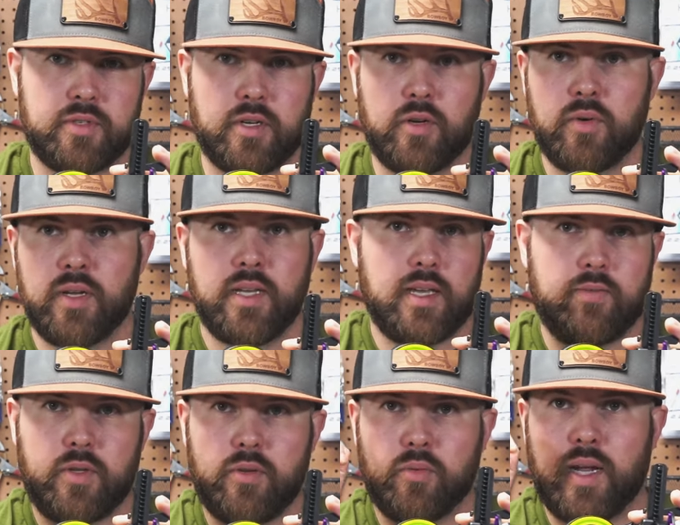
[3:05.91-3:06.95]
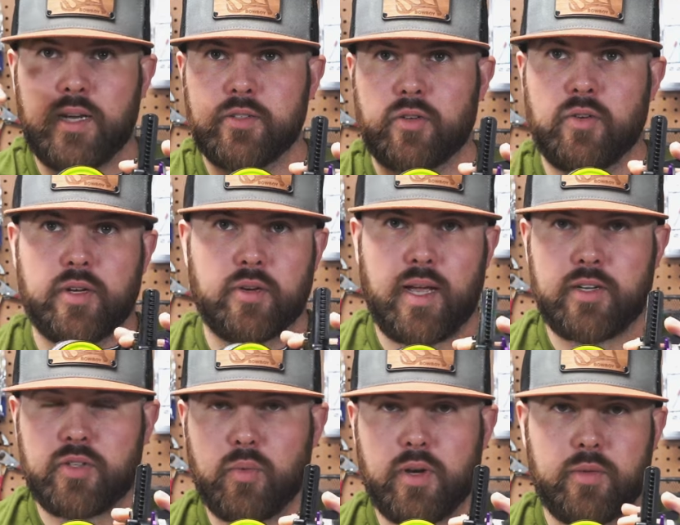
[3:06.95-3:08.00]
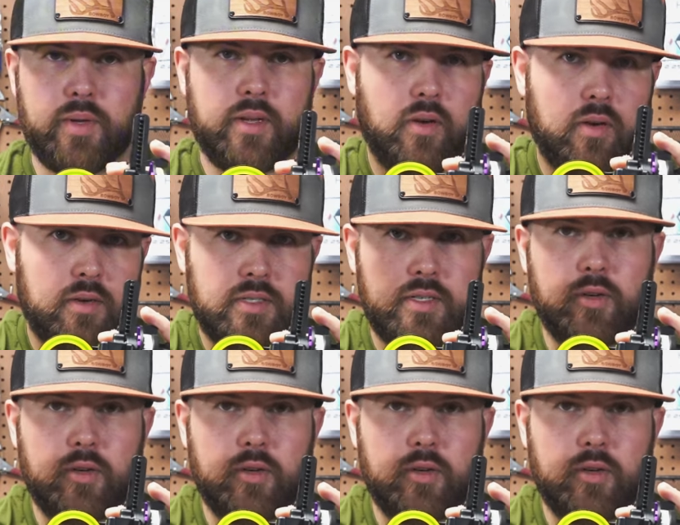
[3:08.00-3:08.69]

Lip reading: So if you range a critter at 23 yards,